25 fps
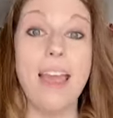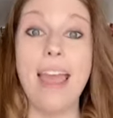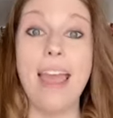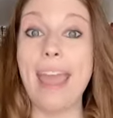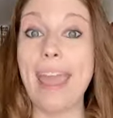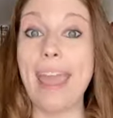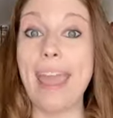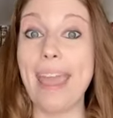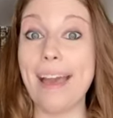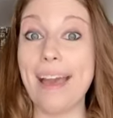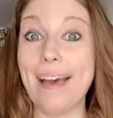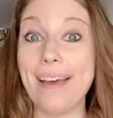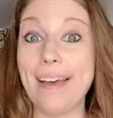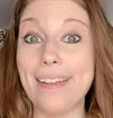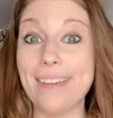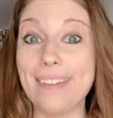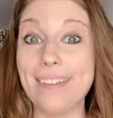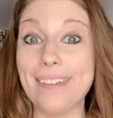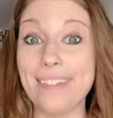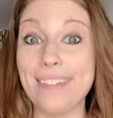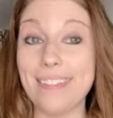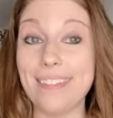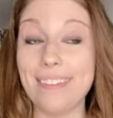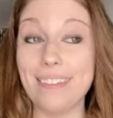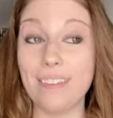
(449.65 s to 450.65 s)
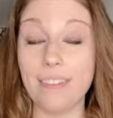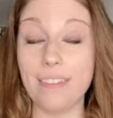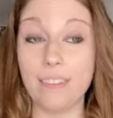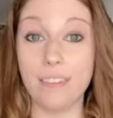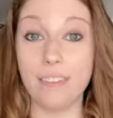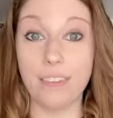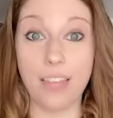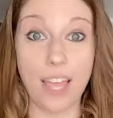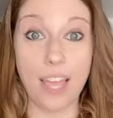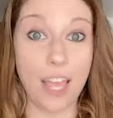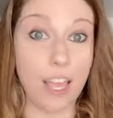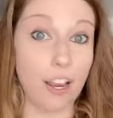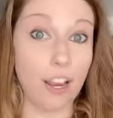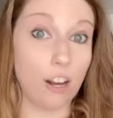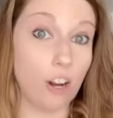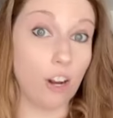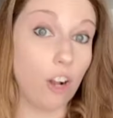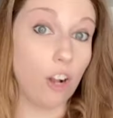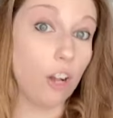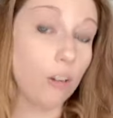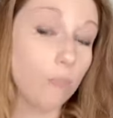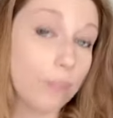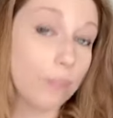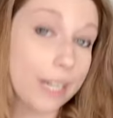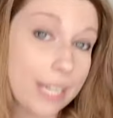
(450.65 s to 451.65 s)
And they're
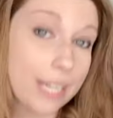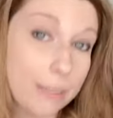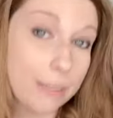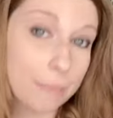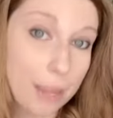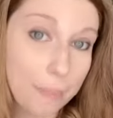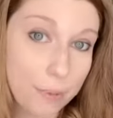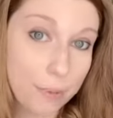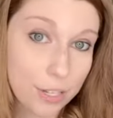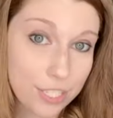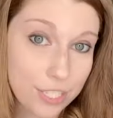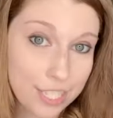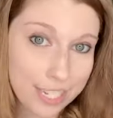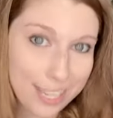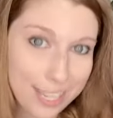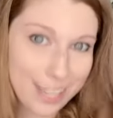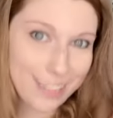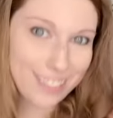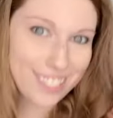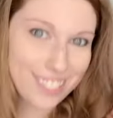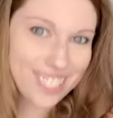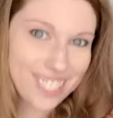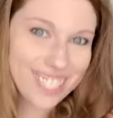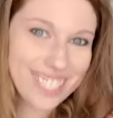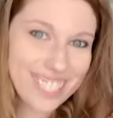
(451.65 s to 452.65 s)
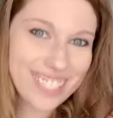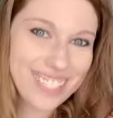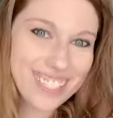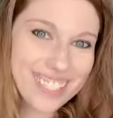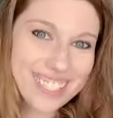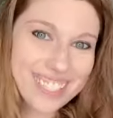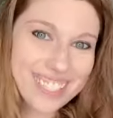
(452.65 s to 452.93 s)
all reading my books in English.